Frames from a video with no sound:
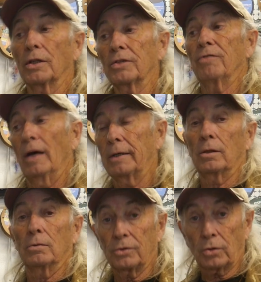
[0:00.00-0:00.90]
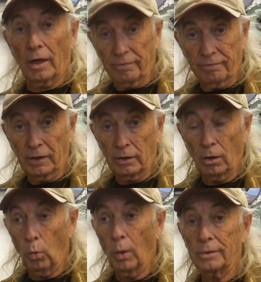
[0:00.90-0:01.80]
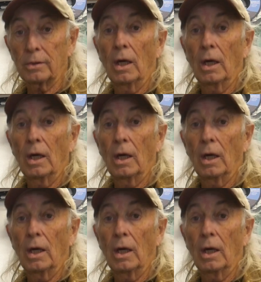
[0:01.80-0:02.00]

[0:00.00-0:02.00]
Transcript: Let's find out and try to figure out what